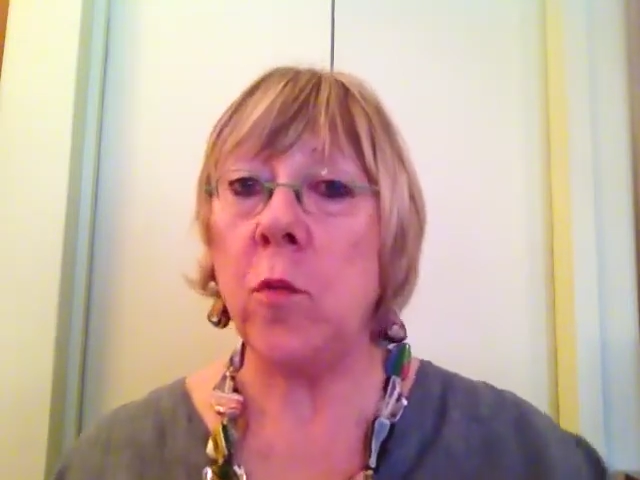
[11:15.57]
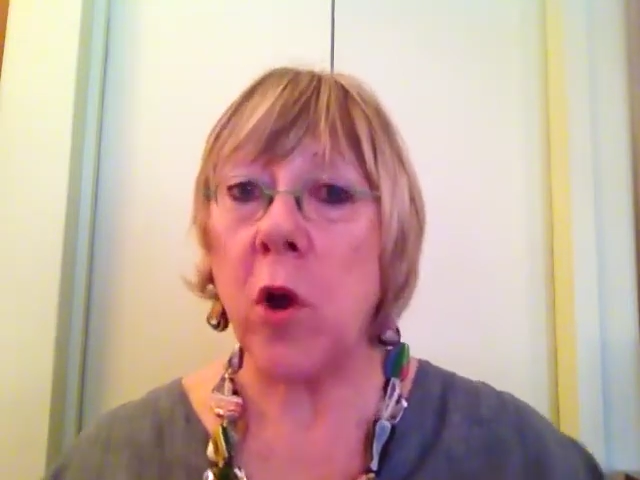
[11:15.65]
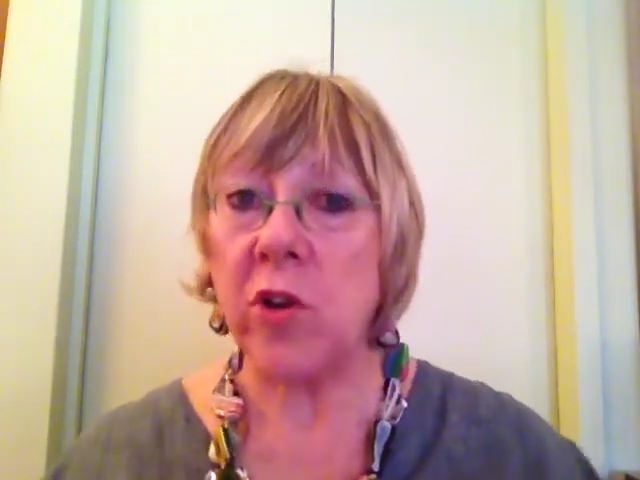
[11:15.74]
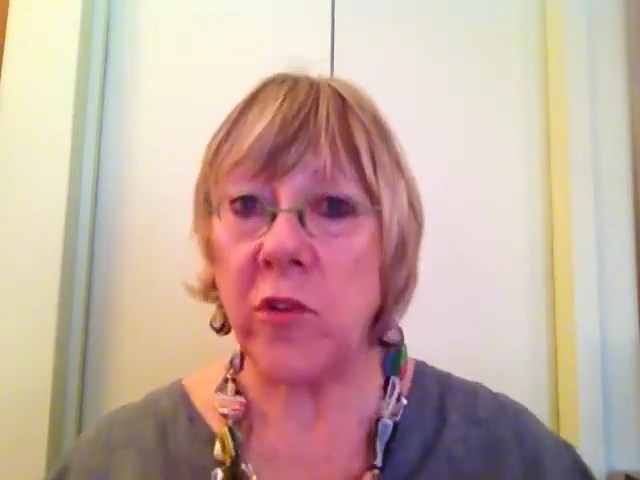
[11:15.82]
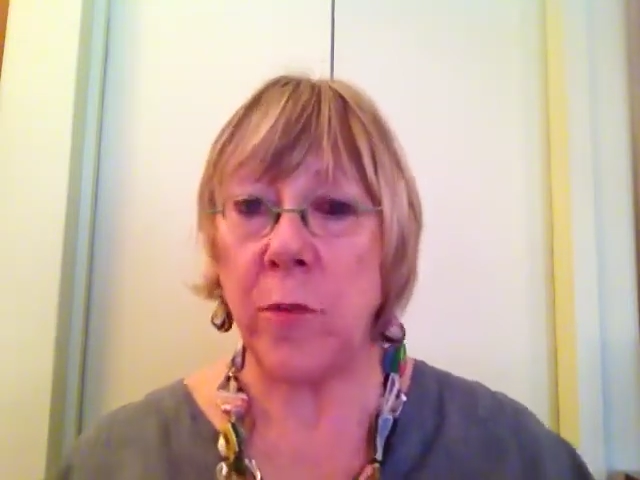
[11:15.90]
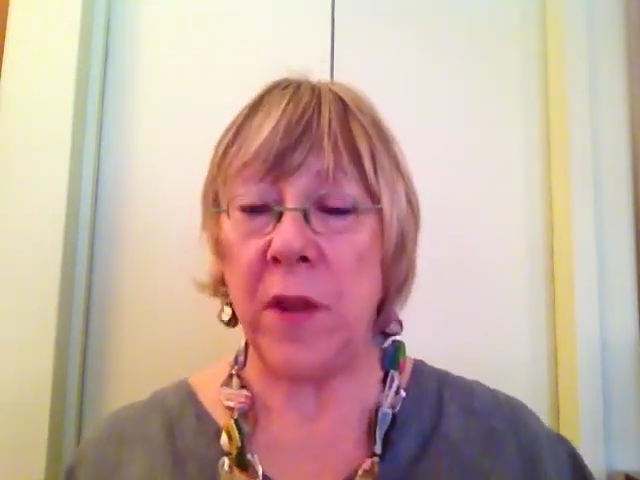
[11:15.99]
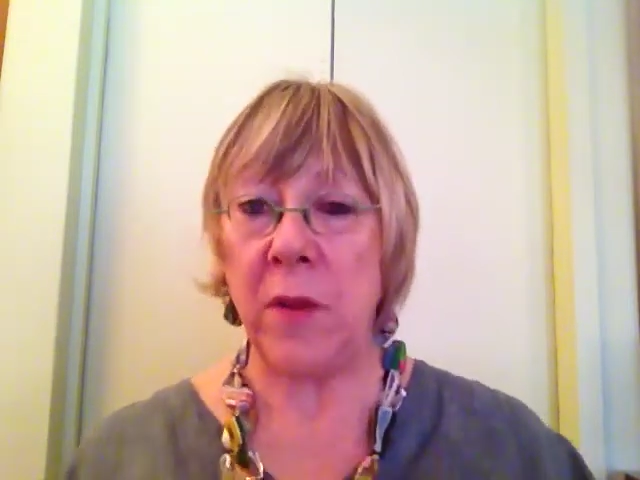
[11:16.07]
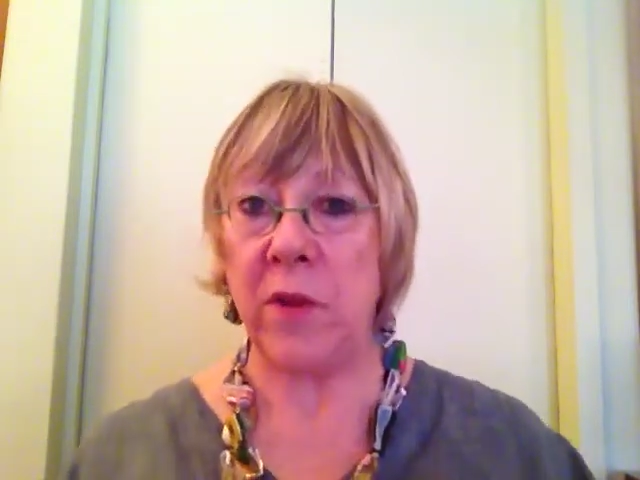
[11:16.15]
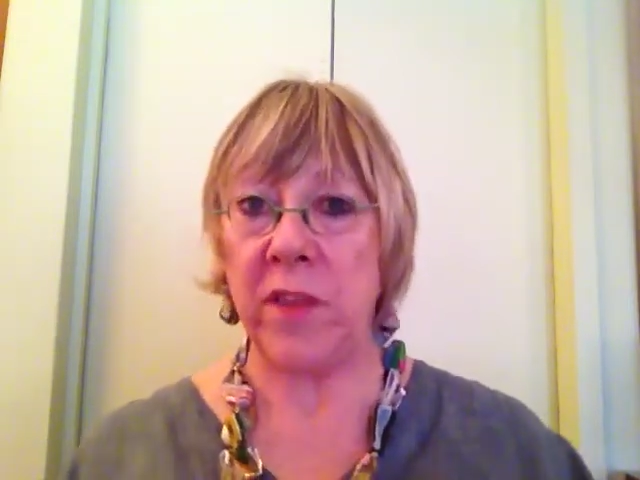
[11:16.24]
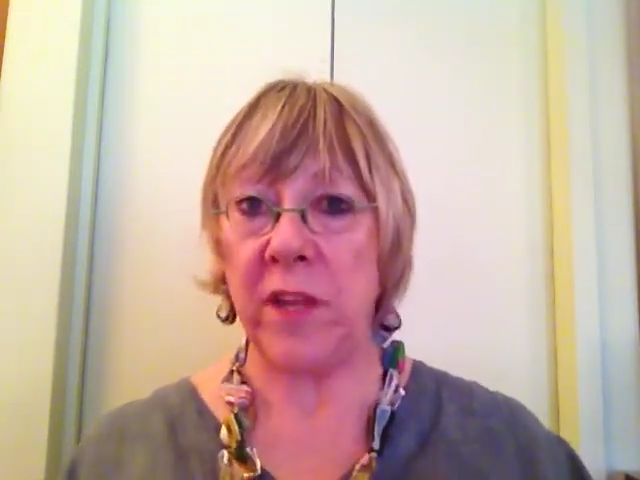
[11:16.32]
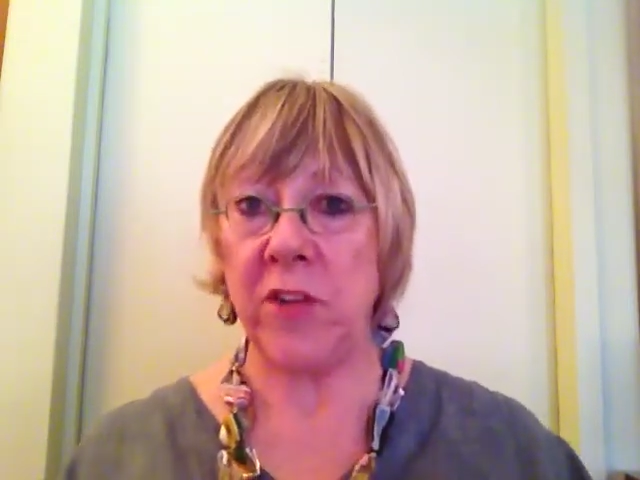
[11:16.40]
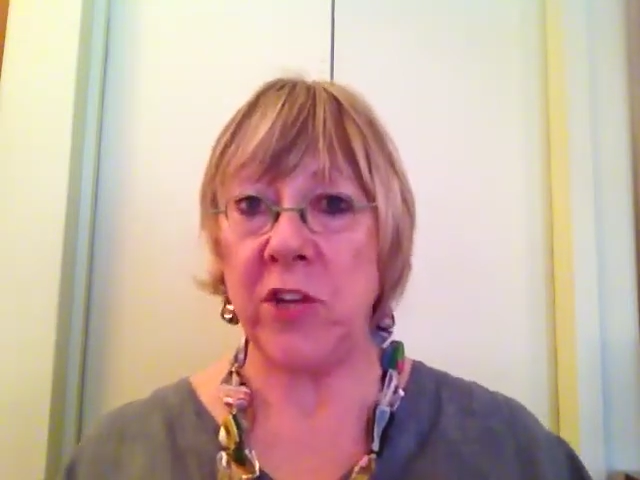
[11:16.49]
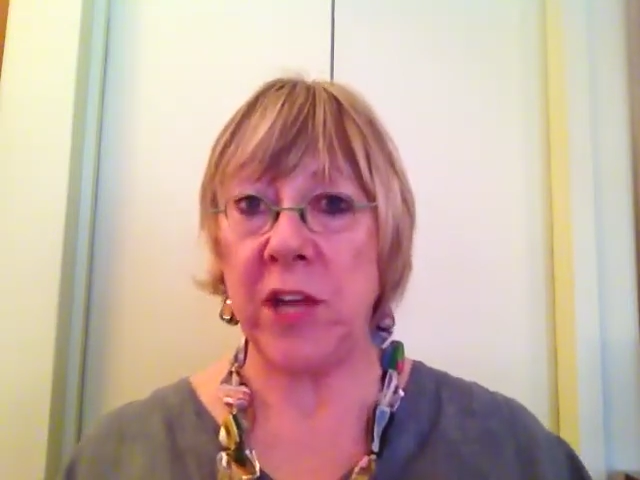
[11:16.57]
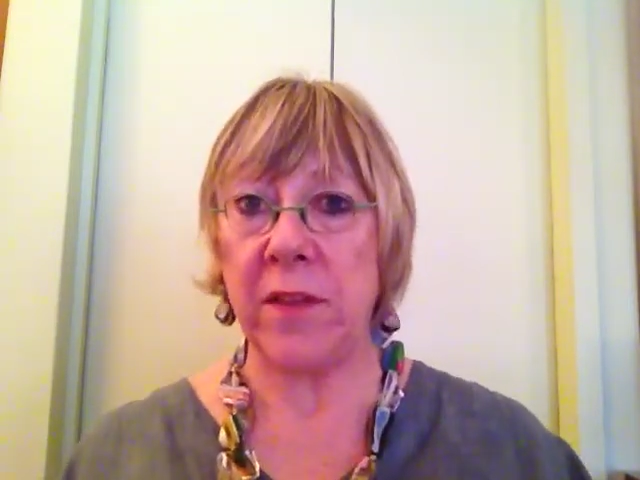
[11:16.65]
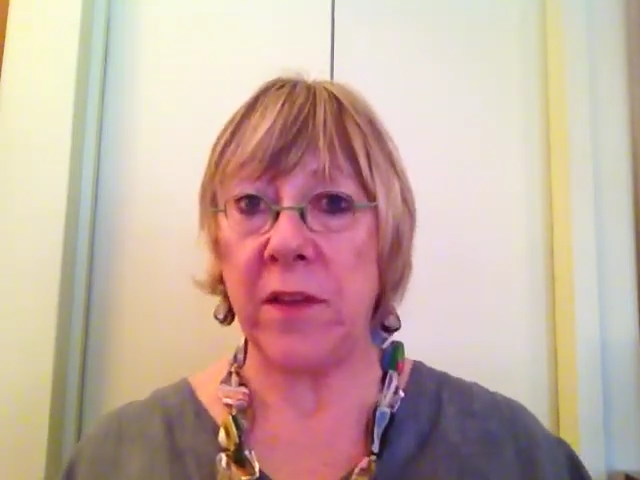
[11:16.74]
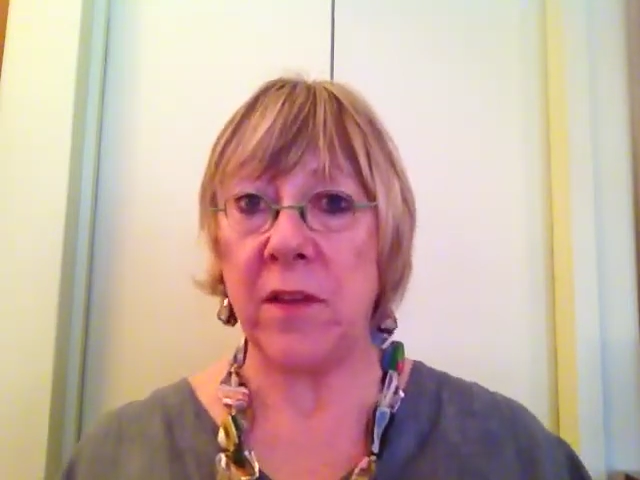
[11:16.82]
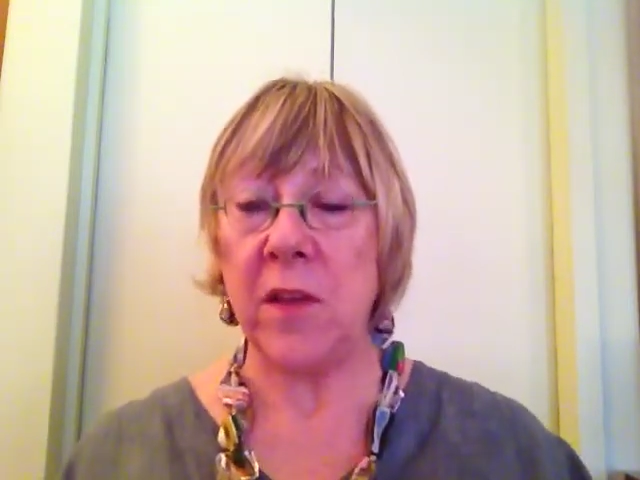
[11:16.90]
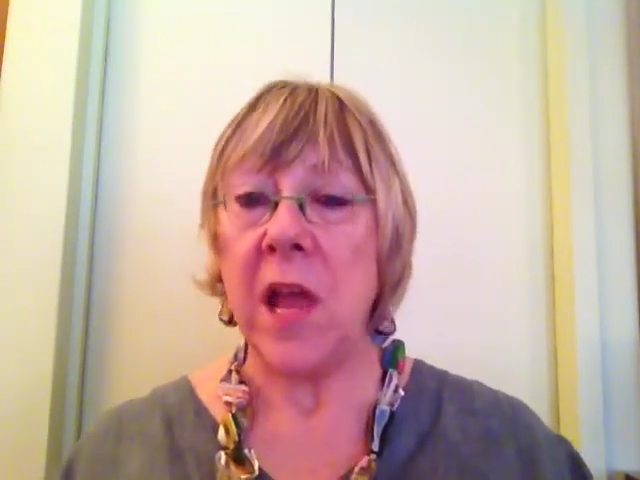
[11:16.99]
want to be with each other.